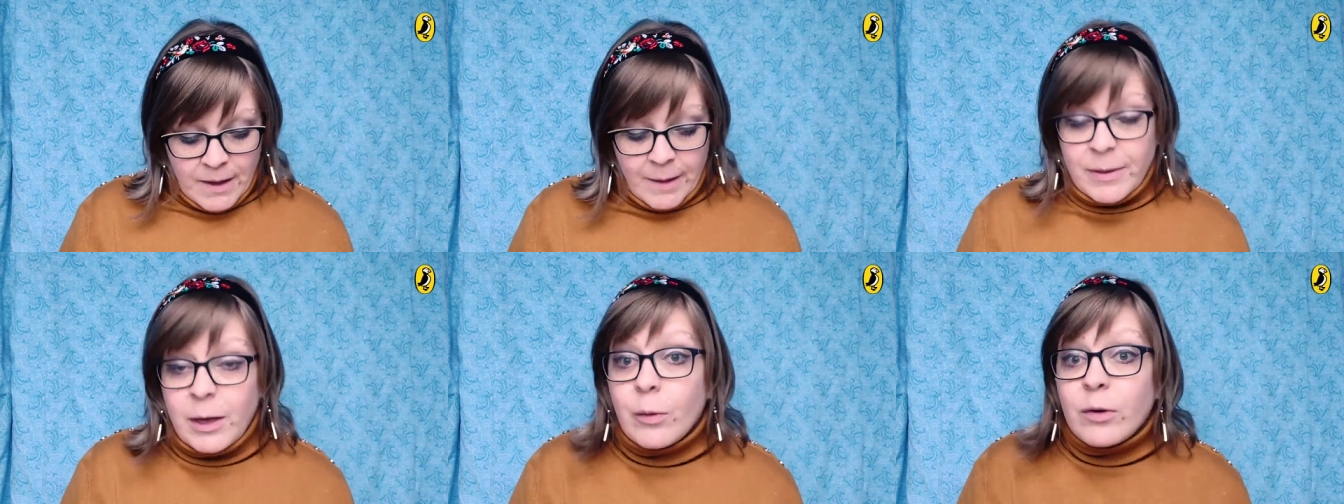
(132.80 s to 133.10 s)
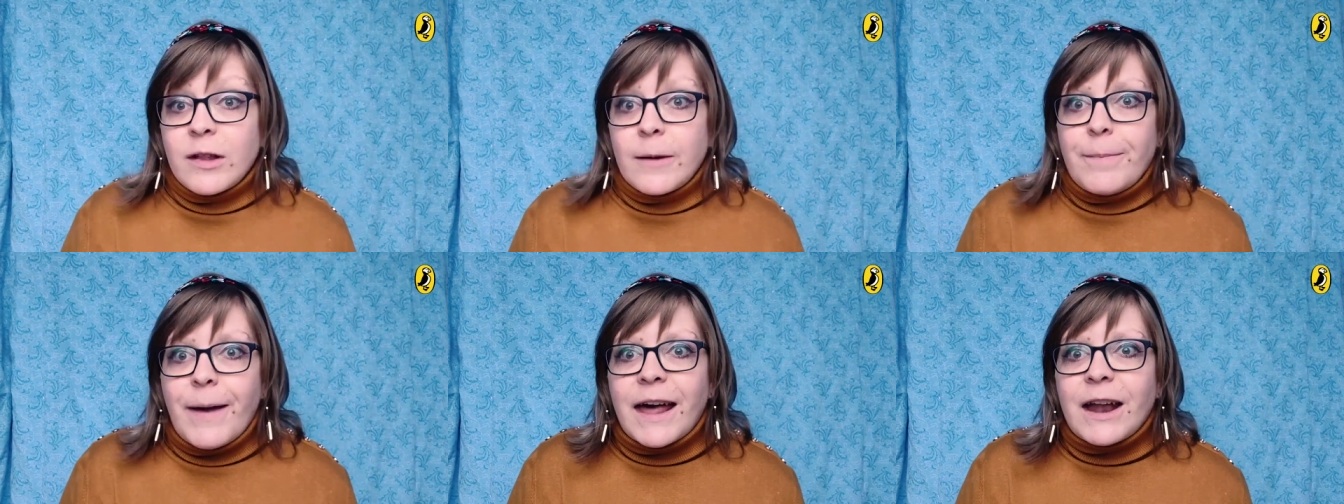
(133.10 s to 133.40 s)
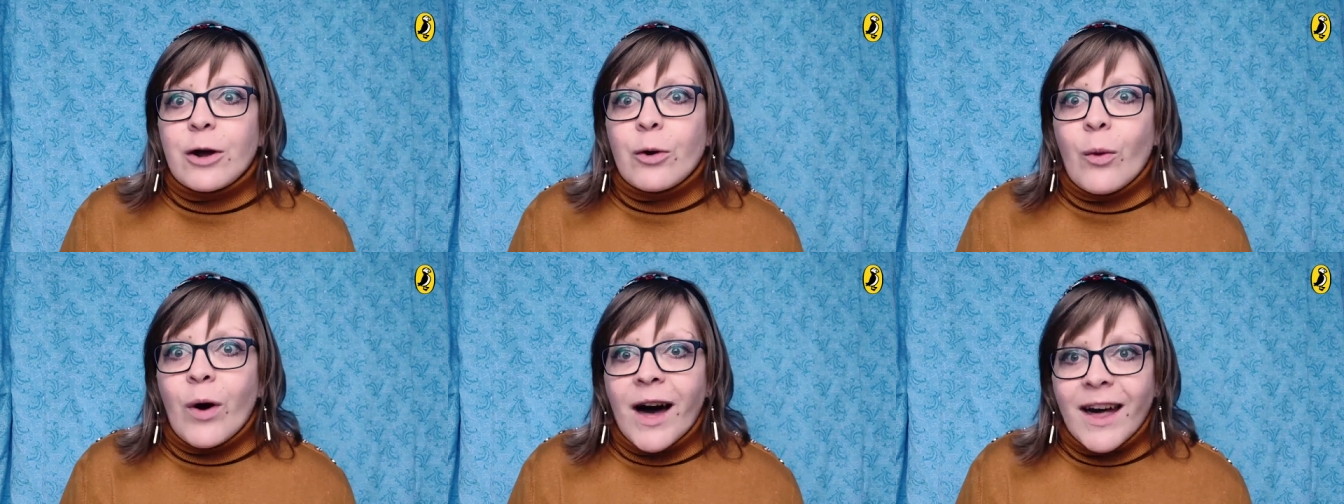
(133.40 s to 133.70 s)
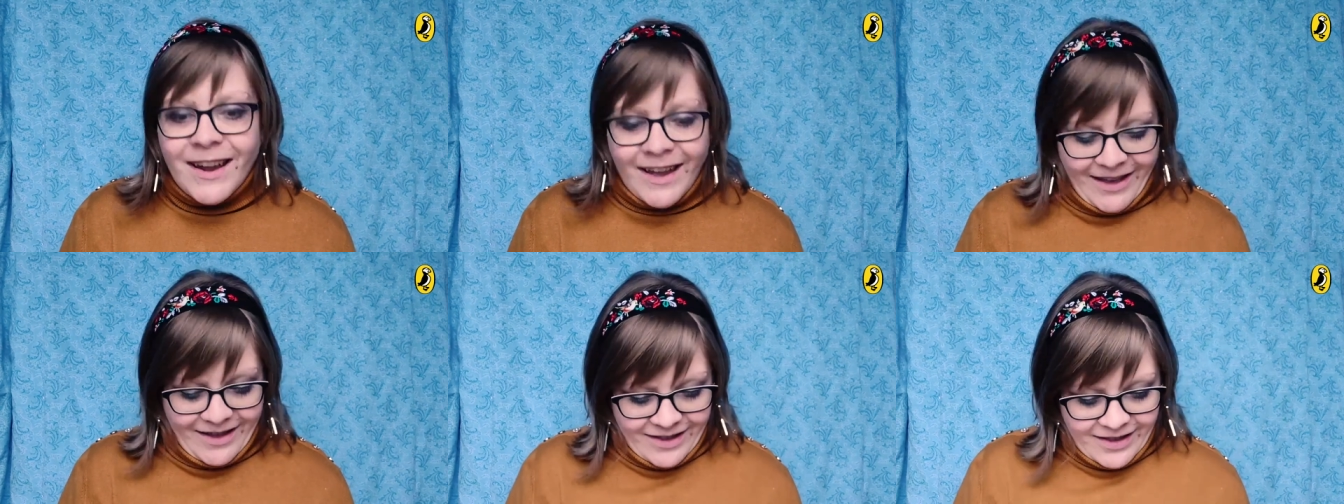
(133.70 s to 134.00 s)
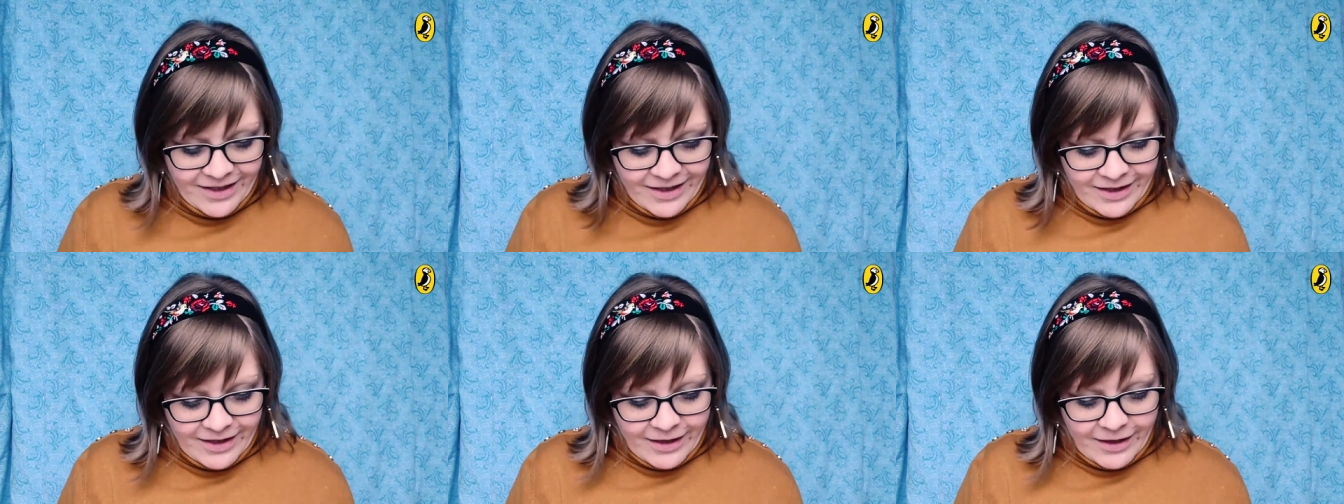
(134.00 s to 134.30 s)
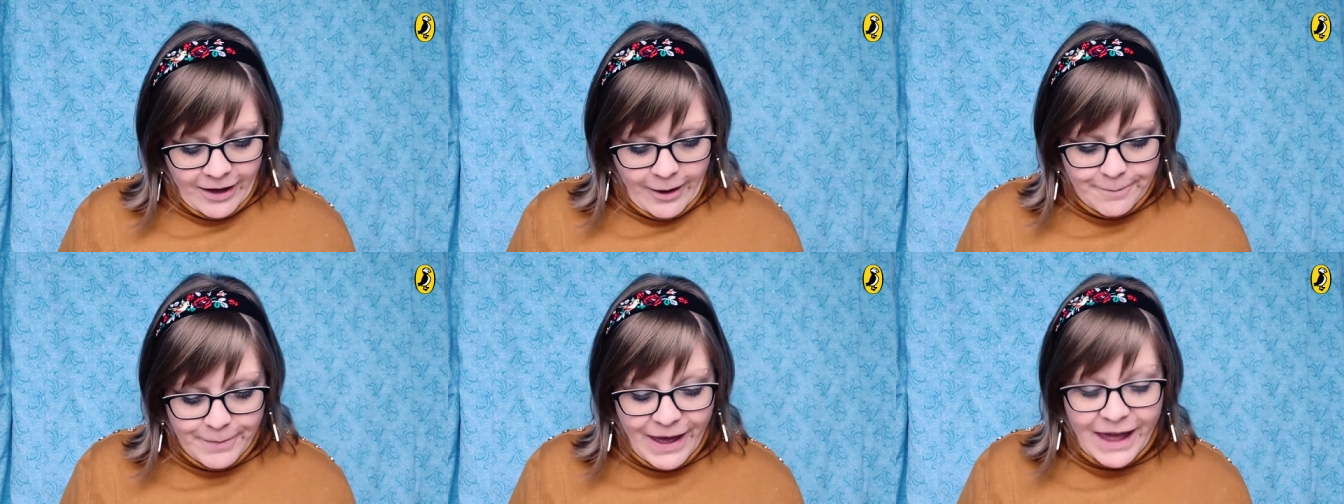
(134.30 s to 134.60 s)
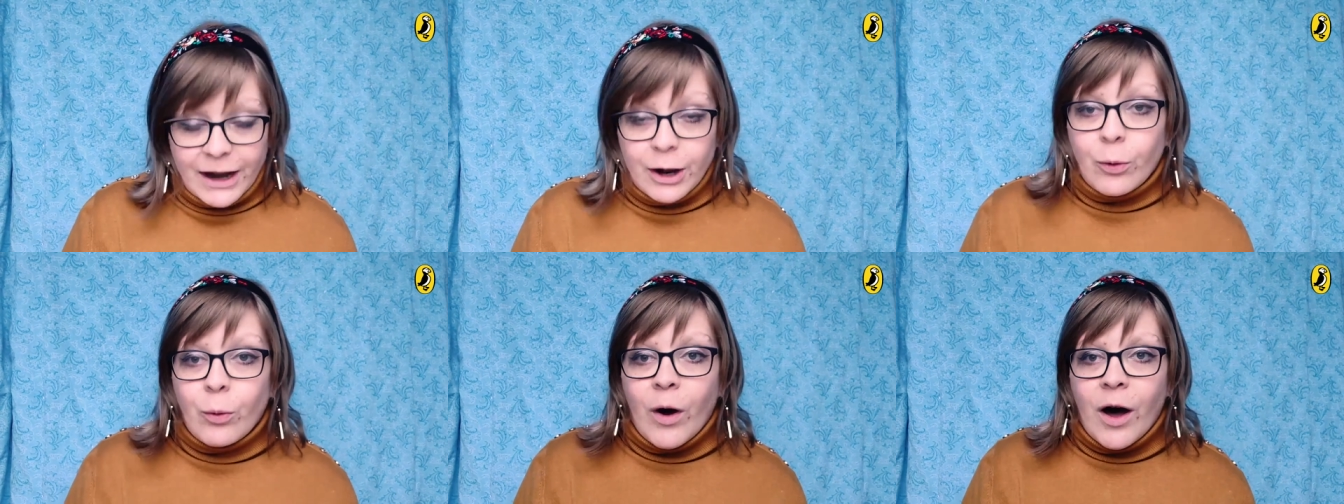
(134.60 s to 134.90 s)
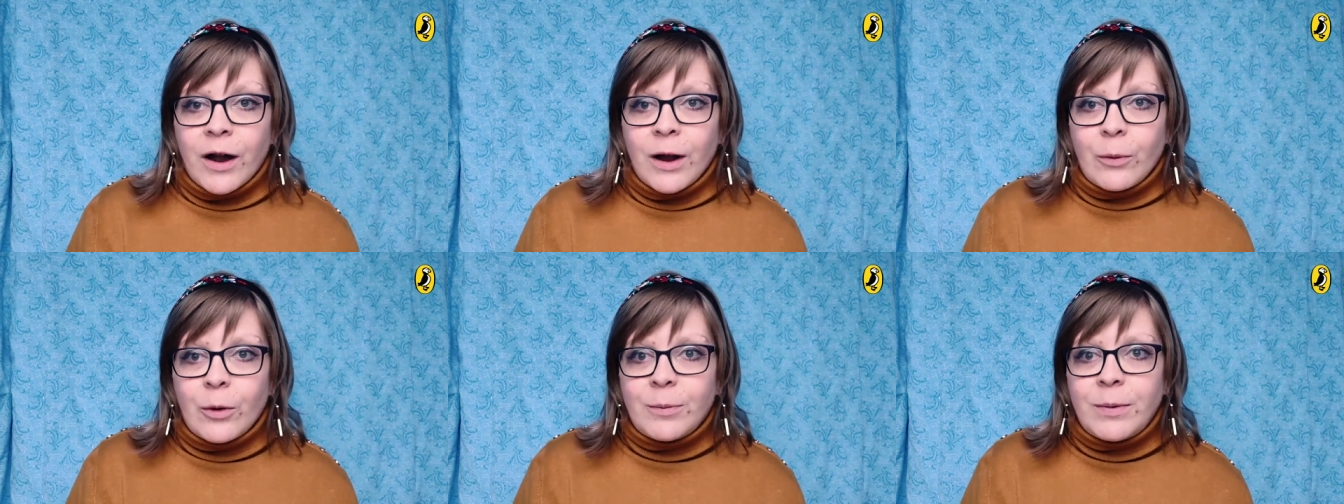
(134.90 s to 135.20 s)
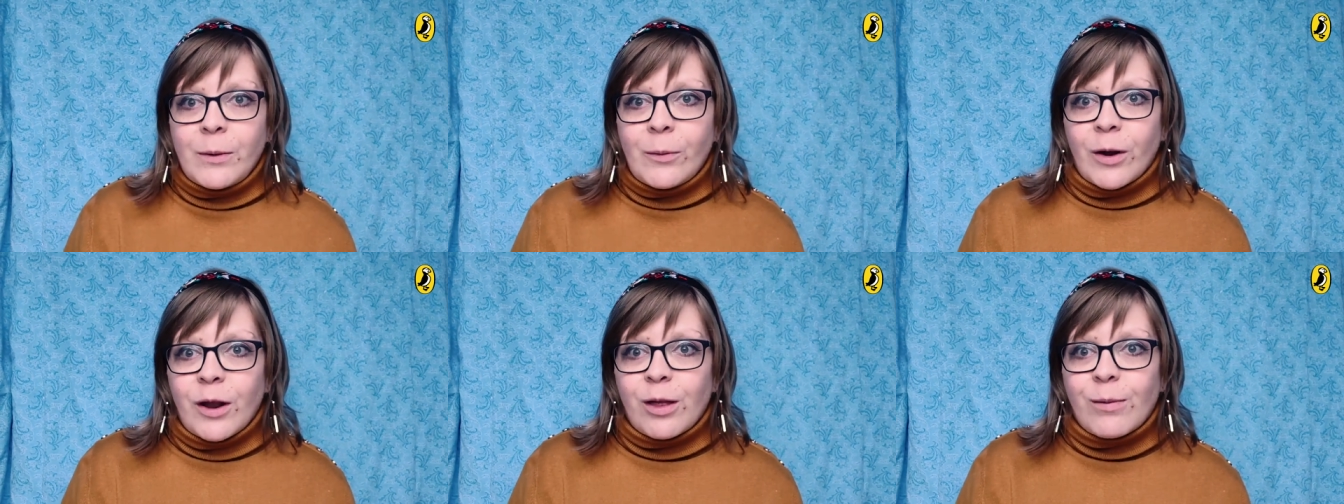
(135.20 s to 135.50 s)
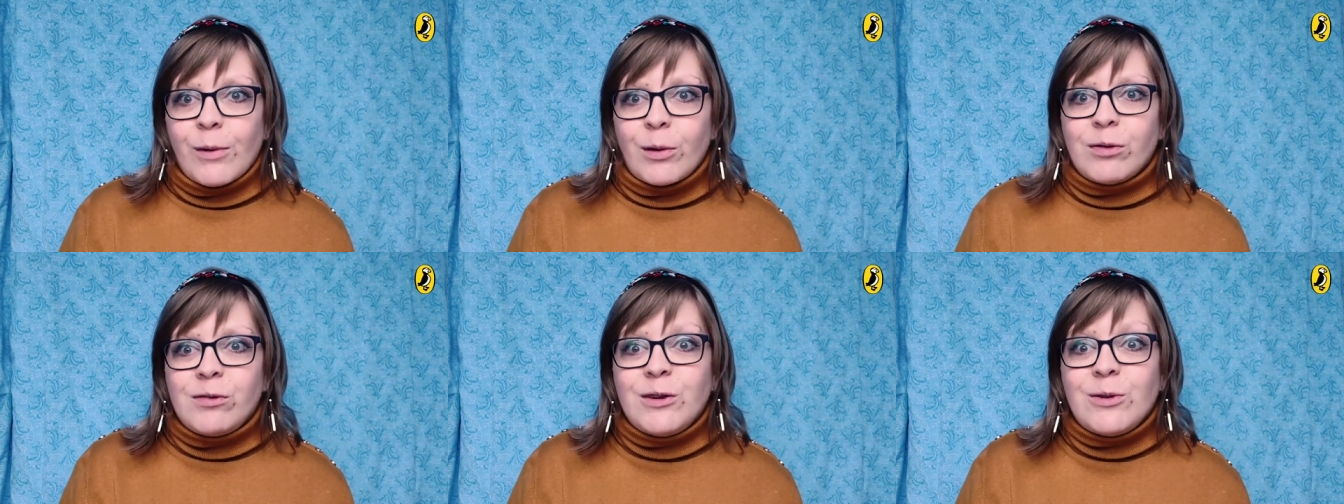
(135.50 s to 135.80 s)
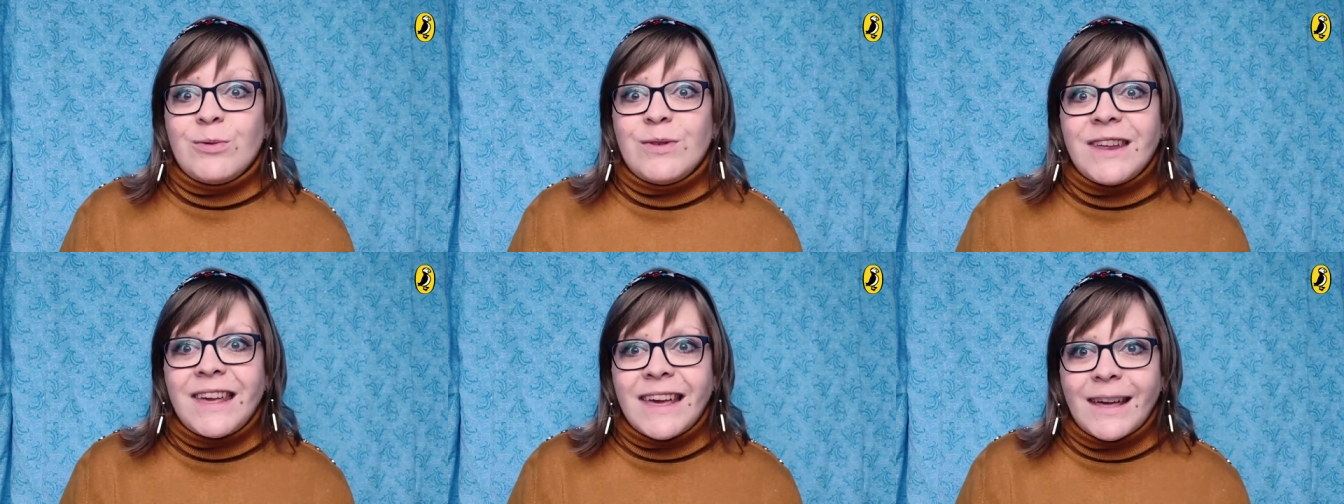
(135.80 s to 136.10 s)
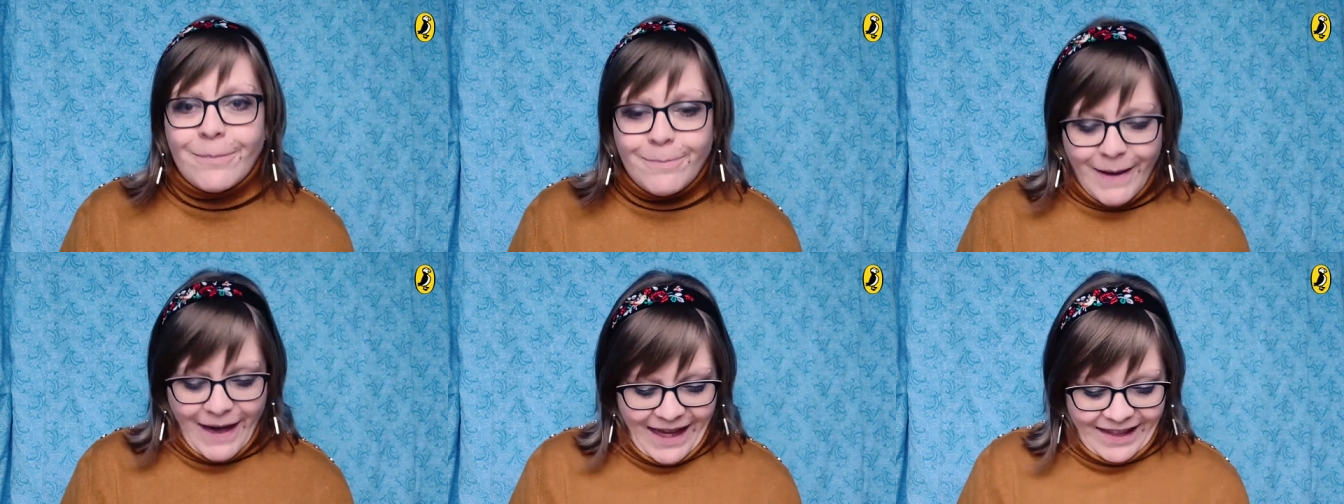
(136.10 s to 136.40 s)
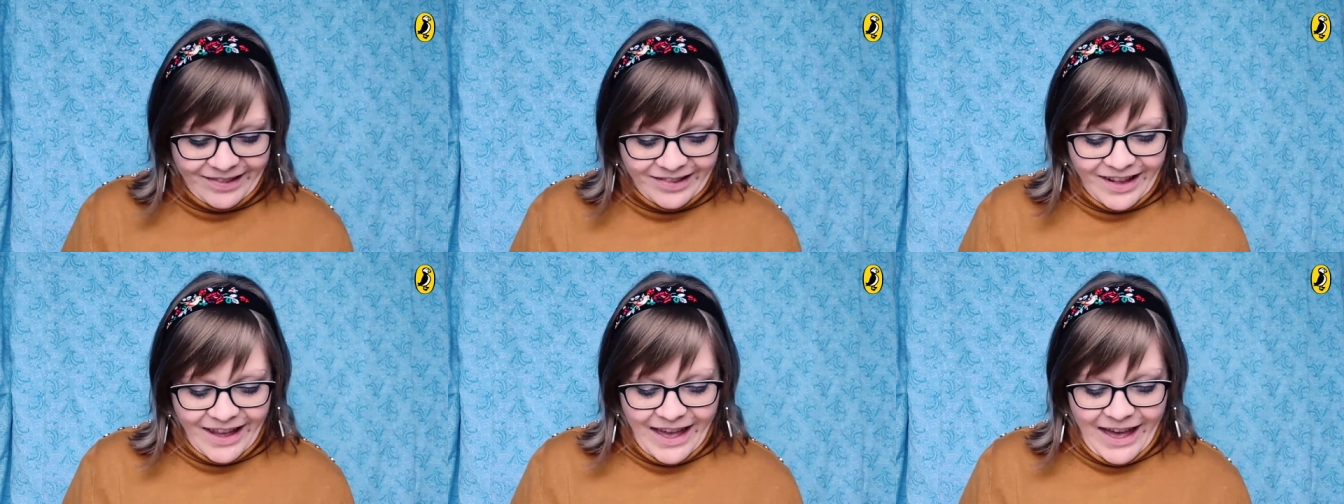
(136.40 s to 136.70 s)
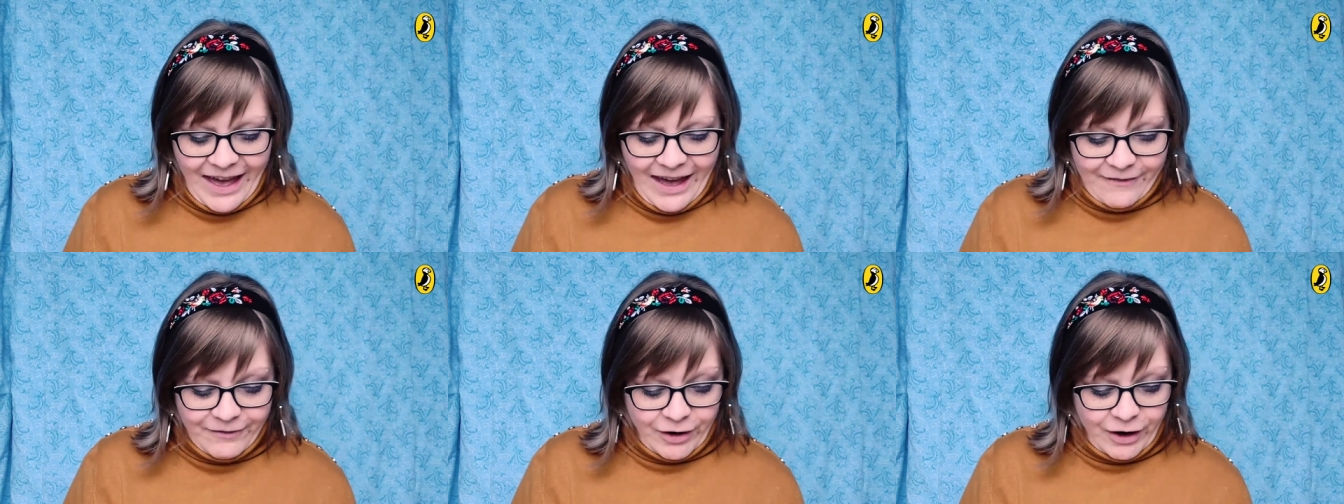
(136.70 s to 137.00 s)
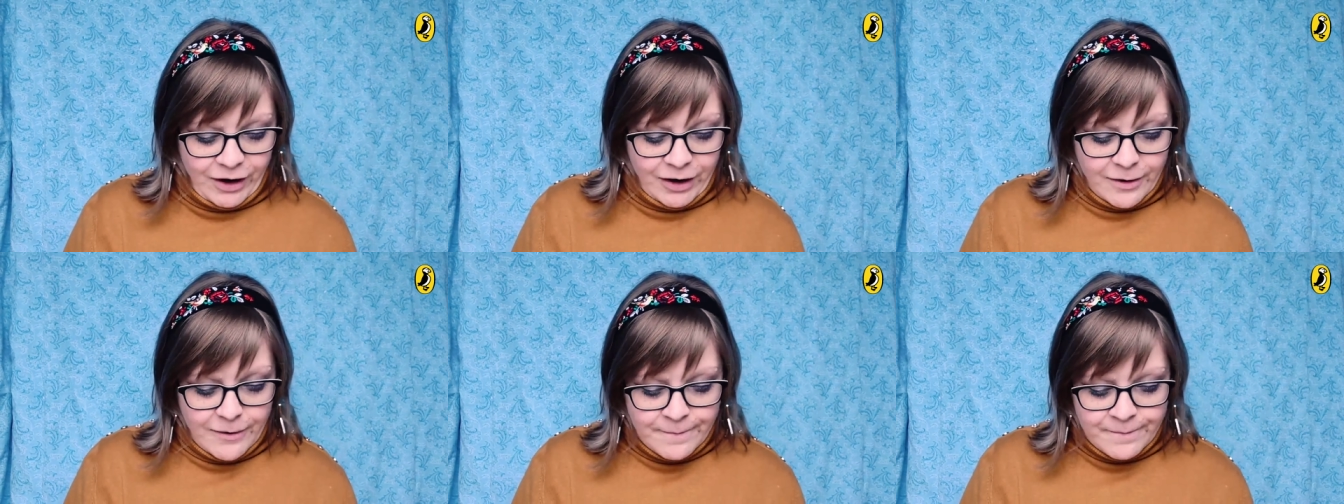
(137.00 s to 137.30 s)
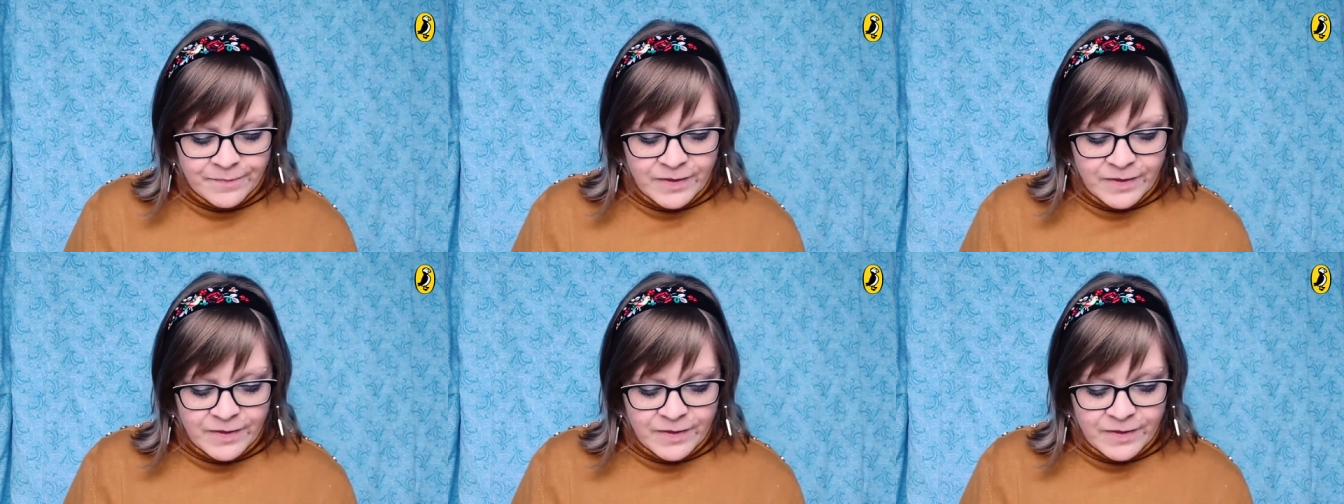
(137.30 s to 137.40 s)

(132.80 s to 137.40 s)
Maybe it was a pet iguana. A pet iguana would be one of the most unique pets ever.